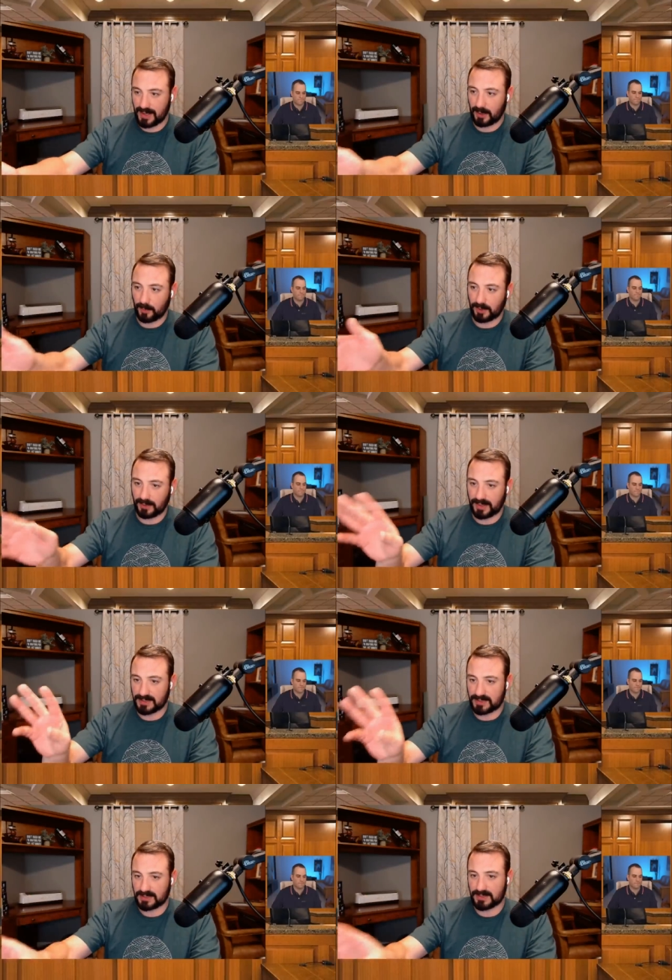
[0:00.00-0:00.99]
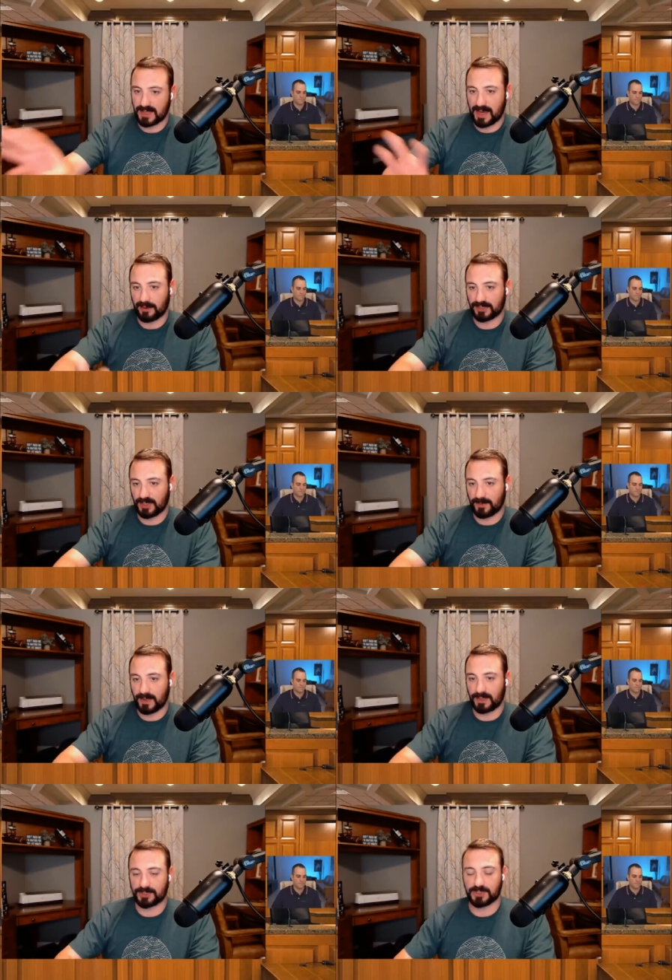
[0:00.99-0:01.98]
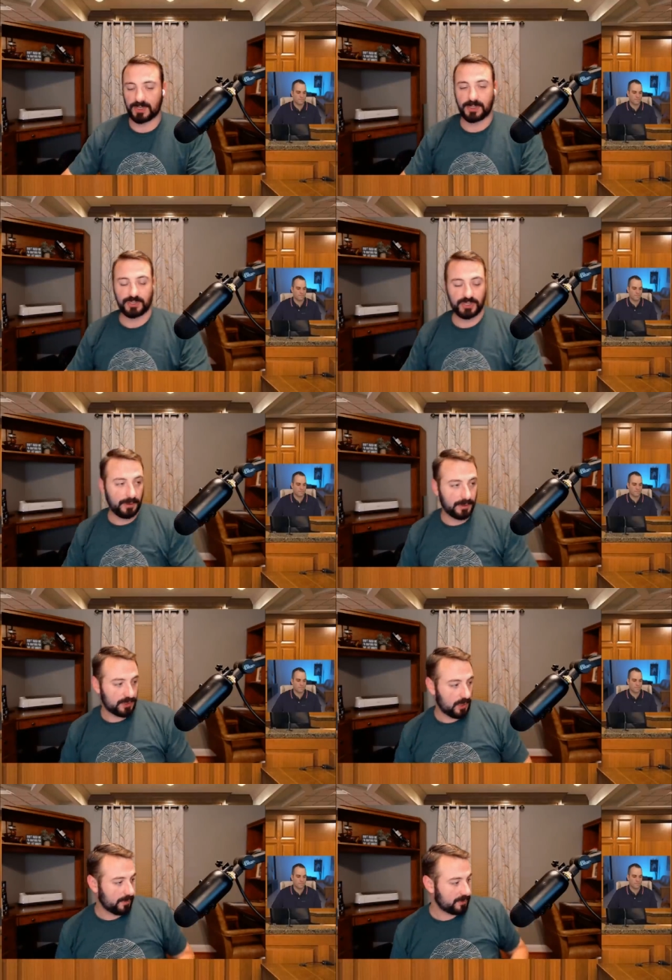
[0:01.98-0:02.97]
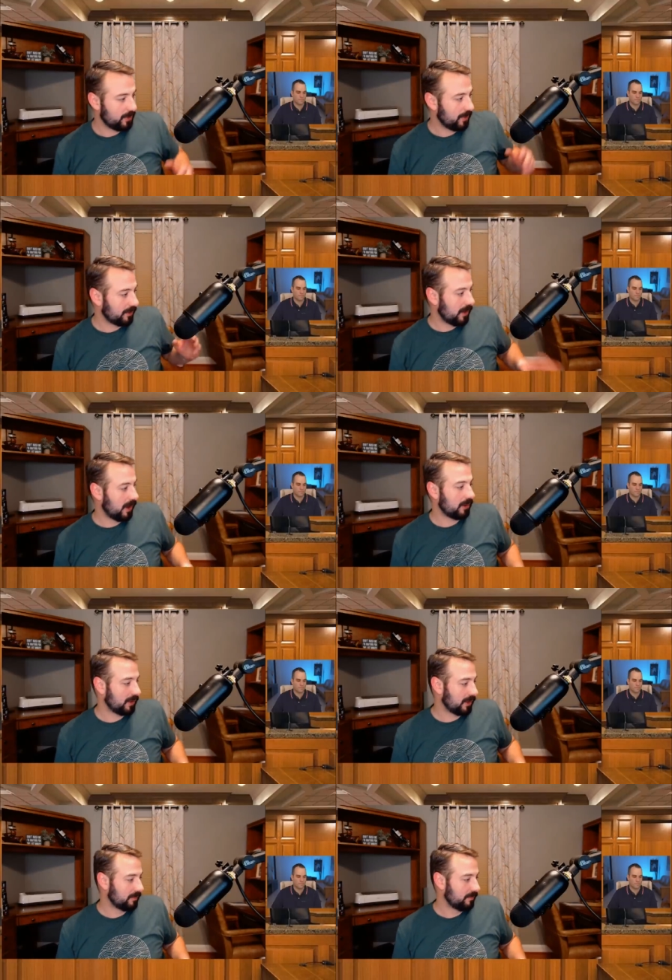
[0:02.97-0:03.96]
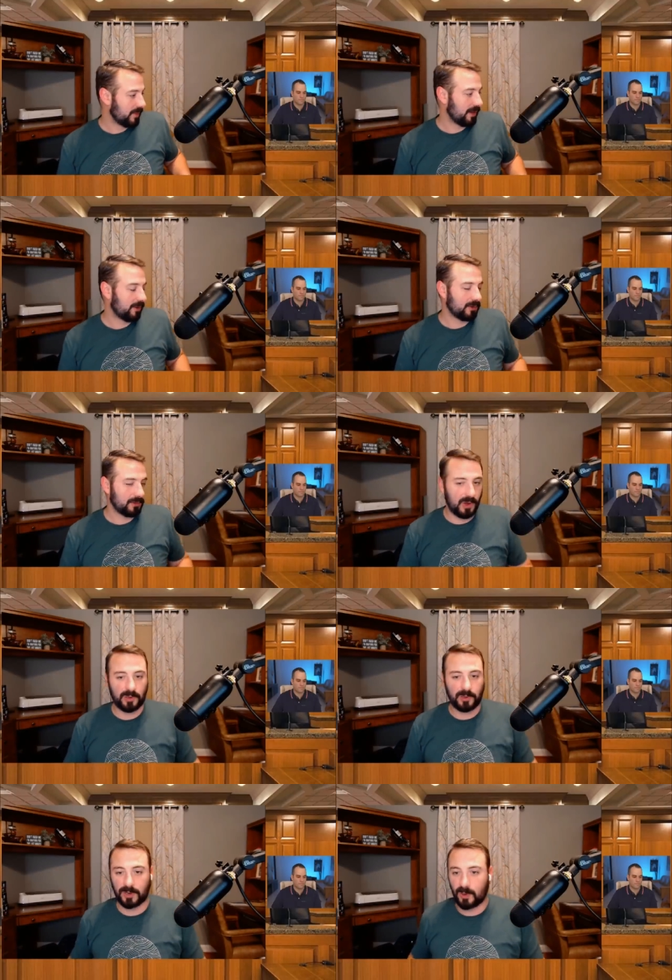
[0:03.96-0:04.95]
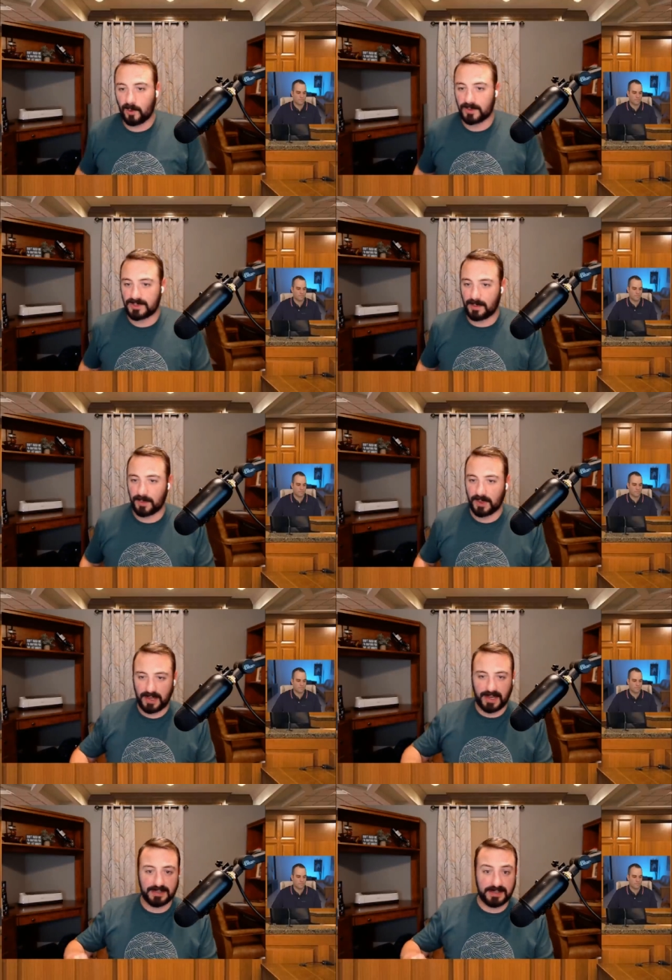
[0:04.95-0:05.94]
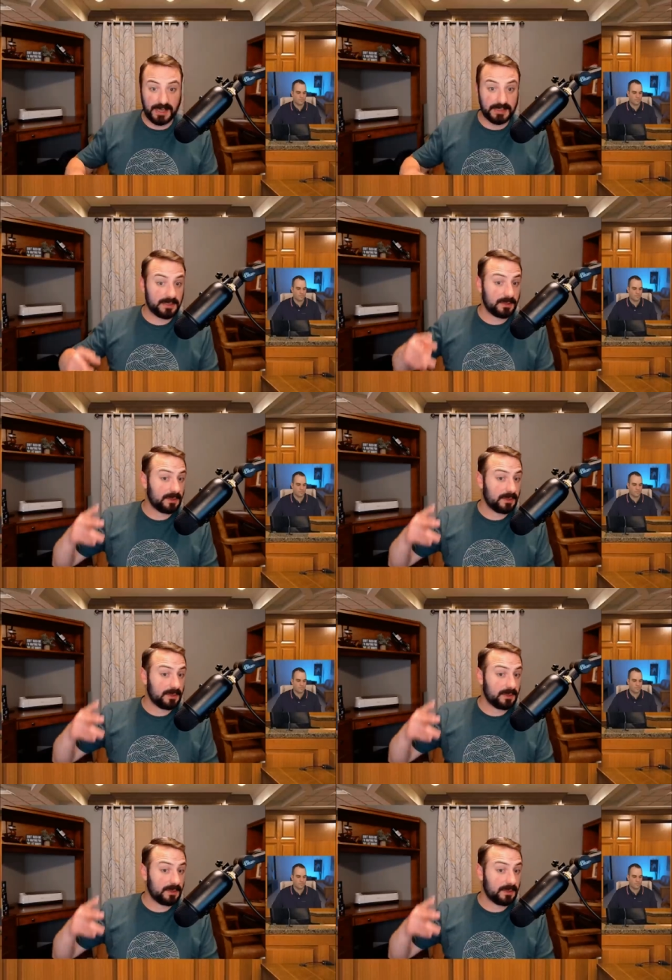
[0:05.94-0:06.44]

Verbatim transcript: And when Elaine sits down and she finishes, she looks over to her law clerk, and her law clerk holds up and says,